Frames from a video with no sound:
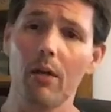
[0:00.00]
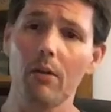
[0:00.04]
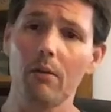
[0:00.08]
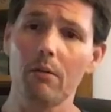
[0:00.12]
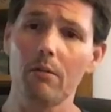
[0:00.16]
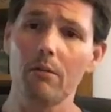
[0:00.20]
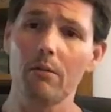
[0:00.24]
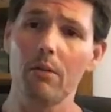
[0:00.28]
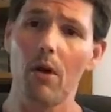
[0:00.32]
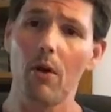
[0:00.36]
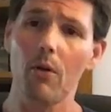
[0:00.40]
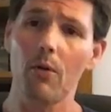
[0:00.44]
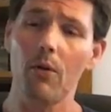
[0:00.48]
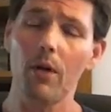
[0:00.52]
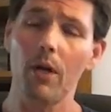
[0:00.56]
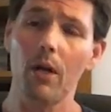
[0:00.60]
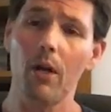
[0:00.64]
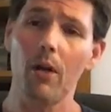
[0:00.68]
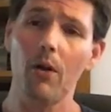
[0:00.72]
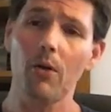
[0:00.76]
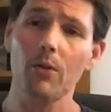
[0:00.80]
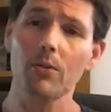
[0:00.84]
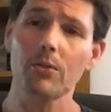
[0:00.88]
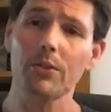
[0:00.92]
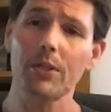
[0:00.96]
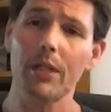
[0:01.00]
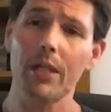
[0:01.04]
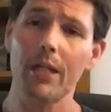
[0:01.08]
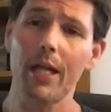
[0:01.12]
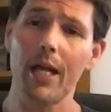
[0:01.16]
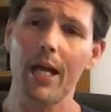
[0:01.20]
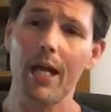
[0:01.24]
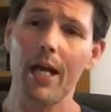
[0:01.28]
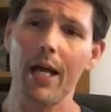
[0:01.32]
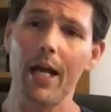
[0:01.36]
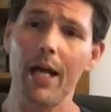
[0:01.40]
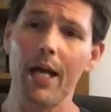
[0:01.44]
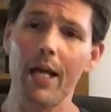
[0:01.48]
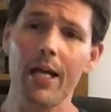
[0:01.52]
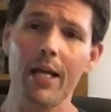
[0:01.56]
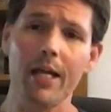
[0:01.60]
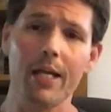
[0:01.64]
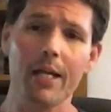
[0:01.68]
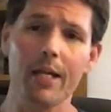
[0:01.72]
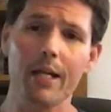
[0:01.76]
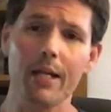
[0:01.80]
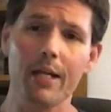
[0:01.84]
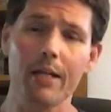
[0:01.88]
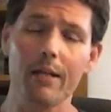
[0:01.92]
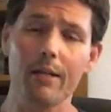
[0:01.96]
daughter-in-law, said, hey,
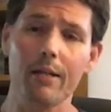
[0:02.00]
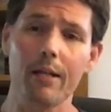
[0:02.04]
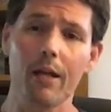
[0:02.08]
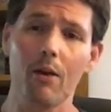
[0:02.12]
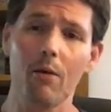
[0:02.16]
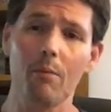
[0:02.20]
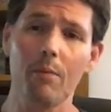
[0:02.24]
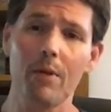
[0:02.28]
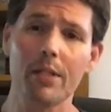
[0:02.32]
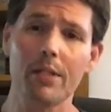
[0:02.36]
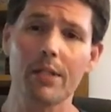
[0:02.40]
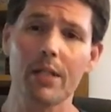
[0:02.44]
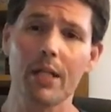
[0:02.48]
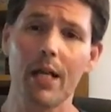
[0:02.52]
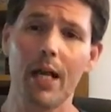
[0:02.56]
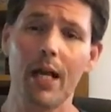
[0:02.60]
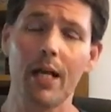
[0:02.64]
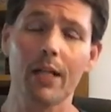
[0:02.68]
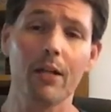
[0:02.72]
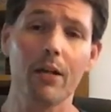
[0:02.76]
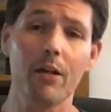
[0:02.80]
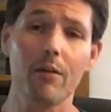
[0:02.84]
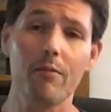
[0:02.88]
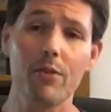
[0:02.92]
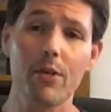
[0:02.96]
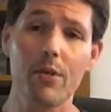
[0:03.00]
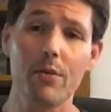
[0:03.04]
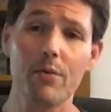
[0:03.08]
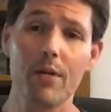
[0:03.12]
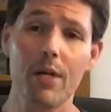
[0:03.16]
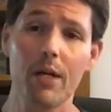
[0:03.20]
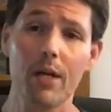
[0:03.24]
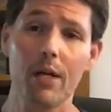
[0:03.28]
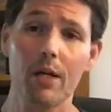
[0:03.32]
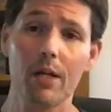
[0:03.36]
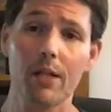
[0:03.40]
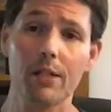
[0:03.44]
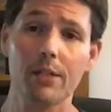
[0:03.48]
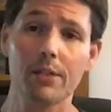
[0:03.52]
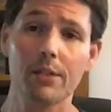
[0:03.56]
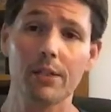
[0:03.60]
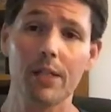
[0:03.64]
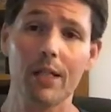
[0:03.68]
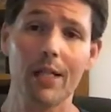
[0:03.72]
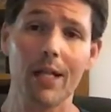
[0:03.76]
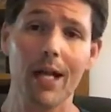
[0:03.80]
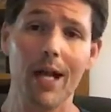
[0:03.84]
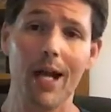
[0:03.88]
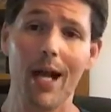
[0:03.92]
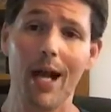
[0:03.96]
Naomi said, I love you dearly,
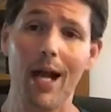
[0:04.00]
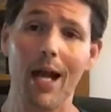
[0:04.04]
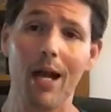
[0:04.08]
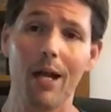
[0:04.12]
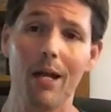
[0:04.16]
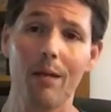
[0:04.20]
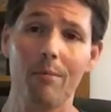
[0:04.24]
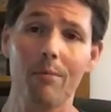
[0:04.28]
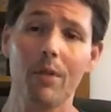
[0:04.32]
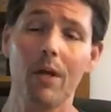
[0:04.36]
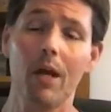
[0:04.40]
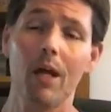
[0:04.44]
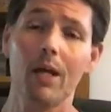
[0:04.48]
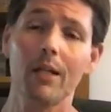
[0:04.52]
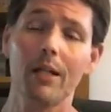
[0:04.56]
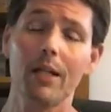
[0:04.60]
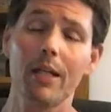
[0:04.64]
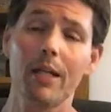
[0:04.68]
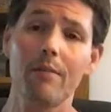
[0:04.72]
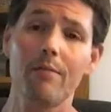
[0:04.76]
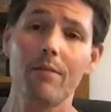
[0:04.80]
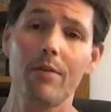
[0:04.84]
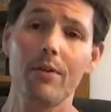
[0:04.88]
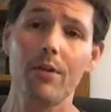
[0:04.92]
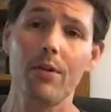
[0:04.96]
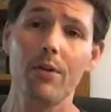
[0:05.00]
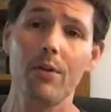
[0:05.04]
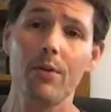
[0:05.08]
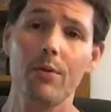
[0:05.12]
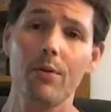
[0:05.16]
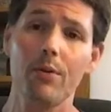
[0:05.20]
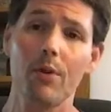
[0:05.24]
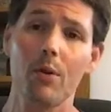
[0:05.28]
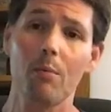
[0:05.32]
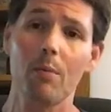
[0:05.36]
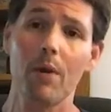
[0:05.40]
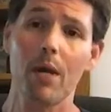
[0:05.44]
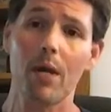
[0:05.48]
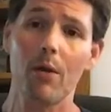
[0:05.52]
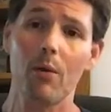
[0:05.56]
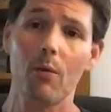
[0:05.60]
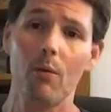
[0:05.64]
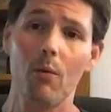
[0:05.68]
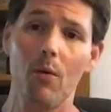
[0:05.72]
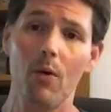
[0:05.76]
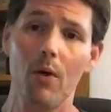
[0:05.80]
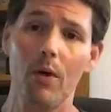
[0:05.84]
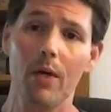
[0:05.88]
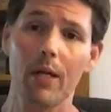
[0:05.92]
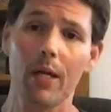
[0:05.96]
said, I am not leaving you no matter
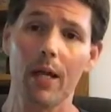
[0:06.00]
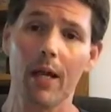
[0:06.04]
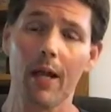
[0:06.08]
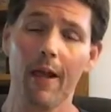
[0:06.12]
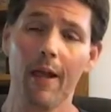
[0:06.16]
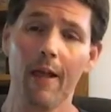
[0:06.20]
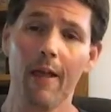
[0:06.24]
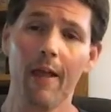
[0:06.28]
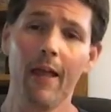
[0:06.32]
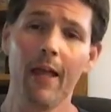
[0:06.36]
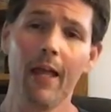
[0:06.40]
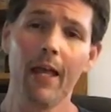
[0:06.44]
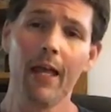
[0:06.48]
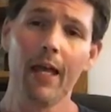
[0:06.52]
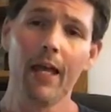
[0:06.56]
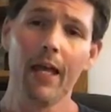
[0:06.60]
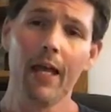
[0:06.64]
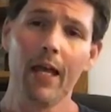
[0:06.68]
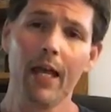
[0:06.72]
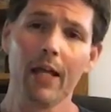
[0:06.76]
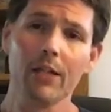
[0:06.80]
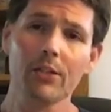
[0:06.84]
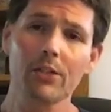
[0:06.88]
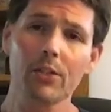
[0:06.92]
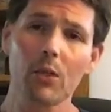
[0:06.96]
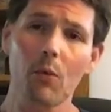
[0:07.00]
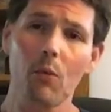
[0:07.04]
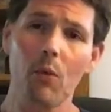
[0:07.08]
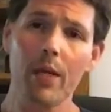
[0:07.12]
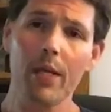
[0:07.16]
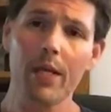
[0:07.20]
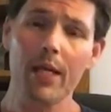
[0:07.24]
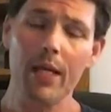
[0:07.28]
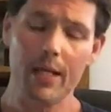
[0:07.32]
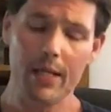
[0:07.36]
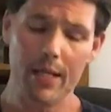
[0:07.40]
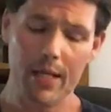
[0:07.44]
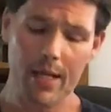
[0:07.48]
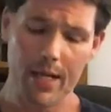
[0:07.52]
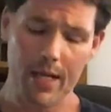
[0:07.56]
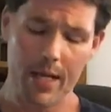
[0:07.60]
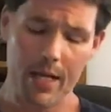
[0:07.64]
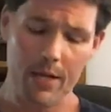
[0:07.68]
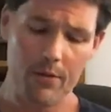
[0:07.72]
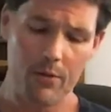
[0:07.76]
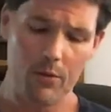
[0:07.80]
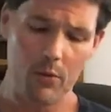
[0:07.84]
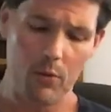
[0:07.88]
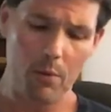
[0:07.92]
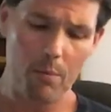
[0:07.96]
what. And so we get
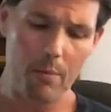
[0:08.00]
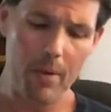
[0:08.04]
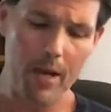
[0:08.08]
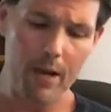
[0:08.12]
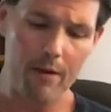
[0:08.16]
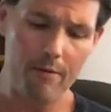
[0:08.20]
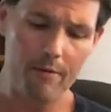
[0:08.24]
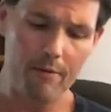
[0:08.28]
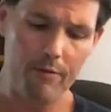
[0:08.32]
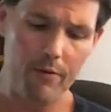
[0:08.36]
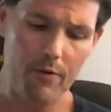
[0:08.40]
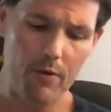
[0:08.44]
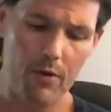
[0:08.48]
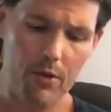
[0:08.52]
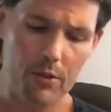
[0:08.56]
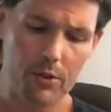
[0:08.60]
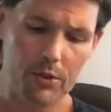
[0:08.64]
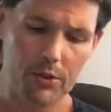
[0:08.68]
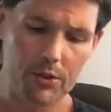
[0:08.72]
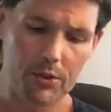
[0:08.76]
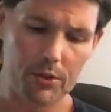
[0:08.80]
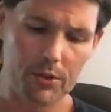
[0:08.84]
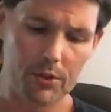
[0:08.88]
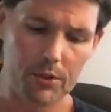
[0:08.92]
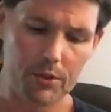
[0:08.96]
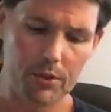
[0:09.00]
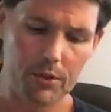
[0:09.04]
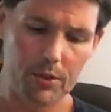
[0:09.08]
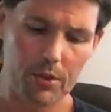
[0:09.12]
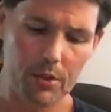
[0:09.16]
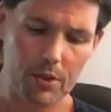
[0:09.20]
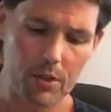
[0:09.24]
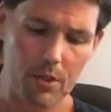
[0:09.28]
down to about verse